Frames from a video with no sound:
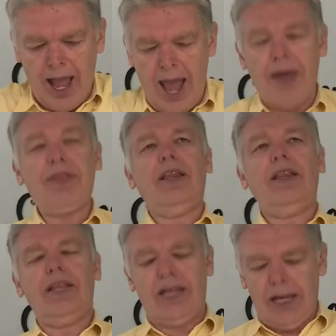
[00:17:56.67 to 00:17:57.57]
And
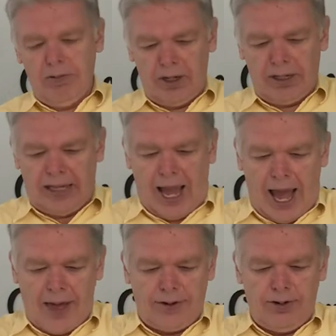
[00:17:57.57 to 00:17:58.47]
then he will
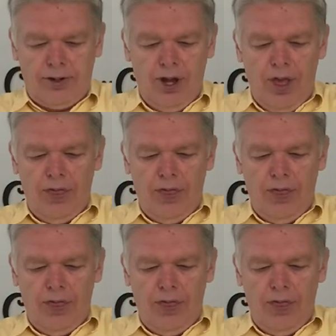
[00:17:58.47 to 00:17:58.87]
gather